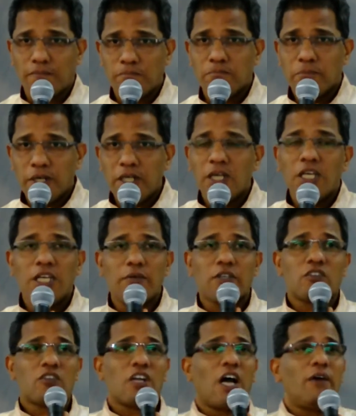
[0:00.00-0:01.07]
When he was
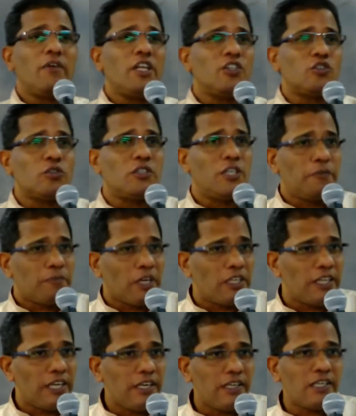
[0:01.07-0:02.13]
traveling to different
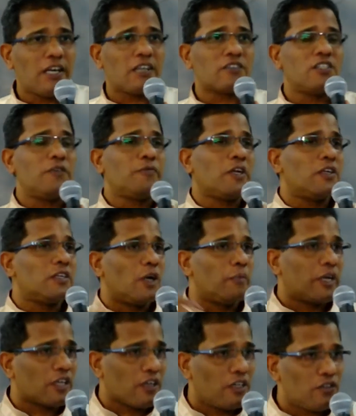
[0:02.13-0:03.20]
areas, different I
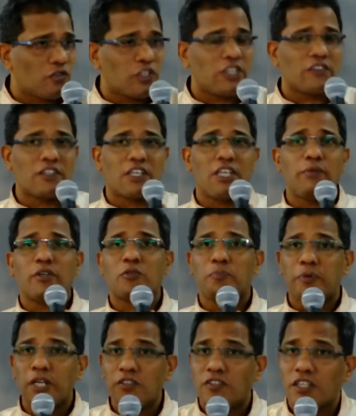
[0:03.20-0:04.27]
mean countries, and he was
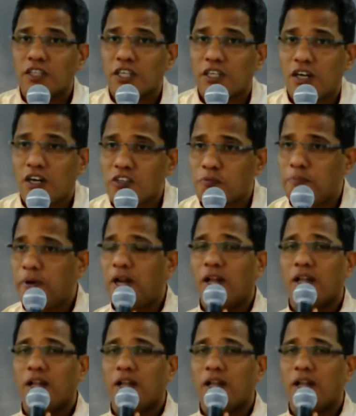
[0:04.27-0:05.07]
preaching the gospel,